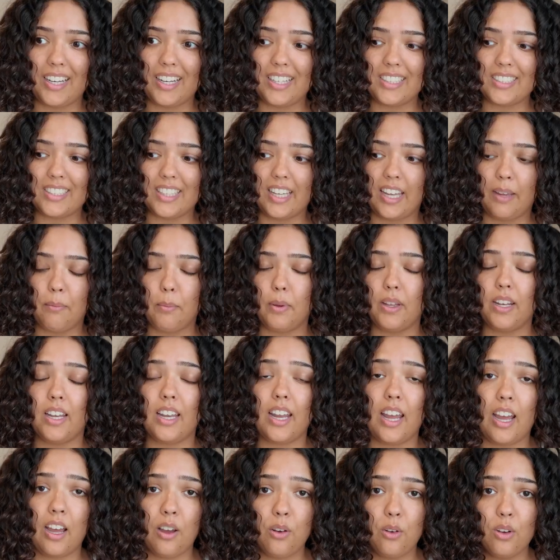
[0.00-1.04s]
can I say? But
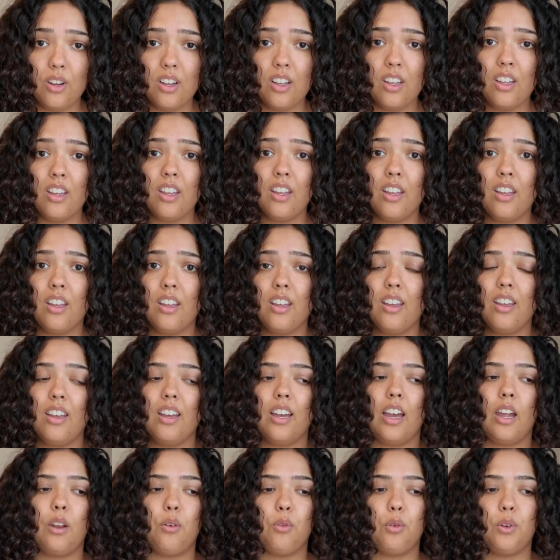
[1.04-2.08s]
now
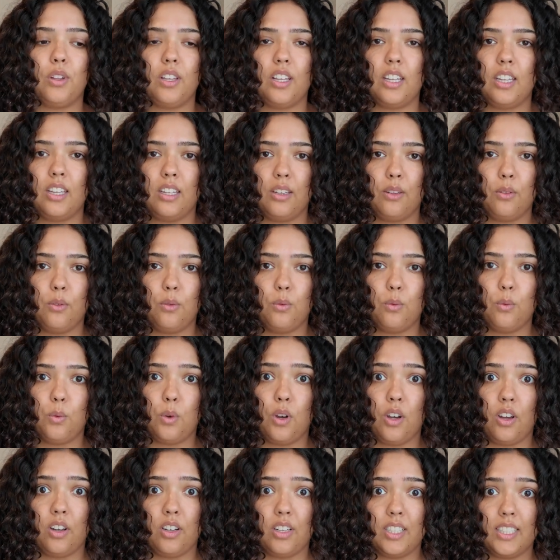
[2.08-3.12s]
I really
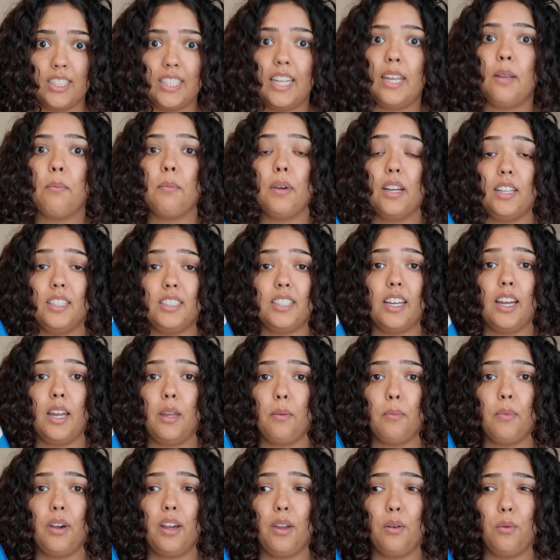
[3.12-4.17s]
want to take my
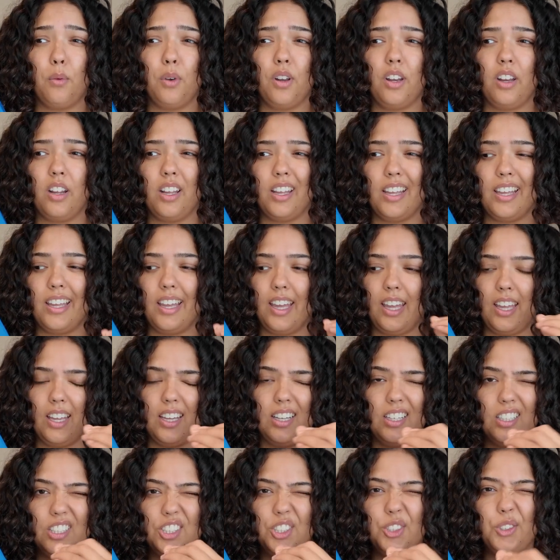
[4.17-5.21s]
time. I want to get
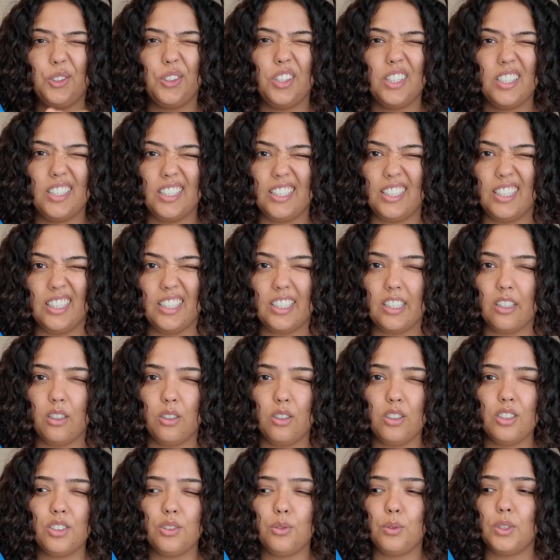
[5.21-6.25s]
into the
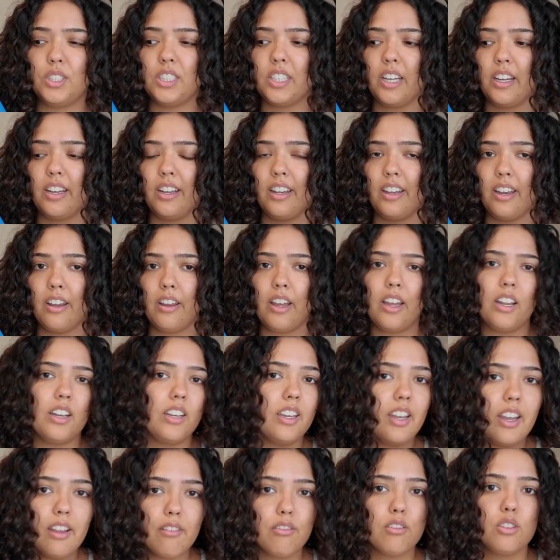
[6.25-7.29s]
details, which I
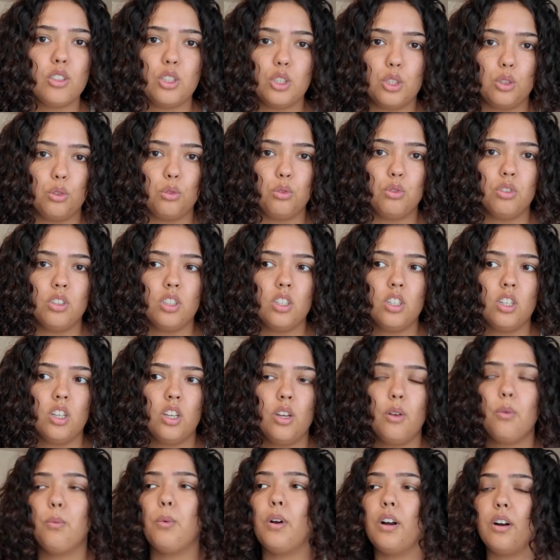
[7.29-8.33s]
never do.
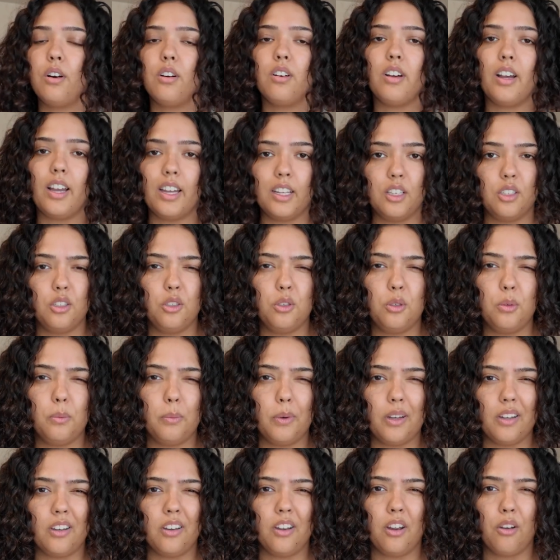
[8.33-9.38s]
Well, I do,
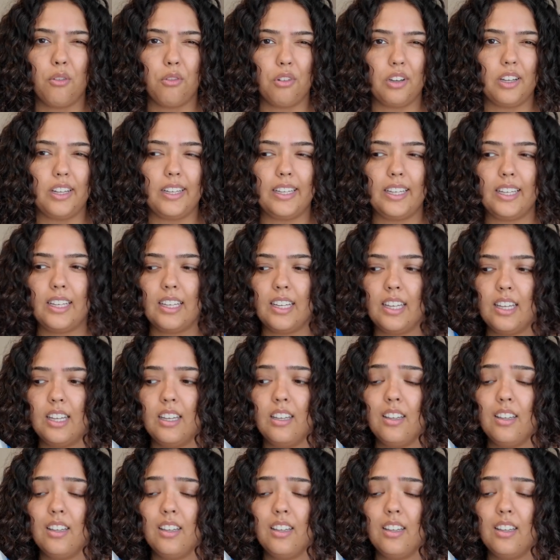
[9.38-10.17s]
but not really.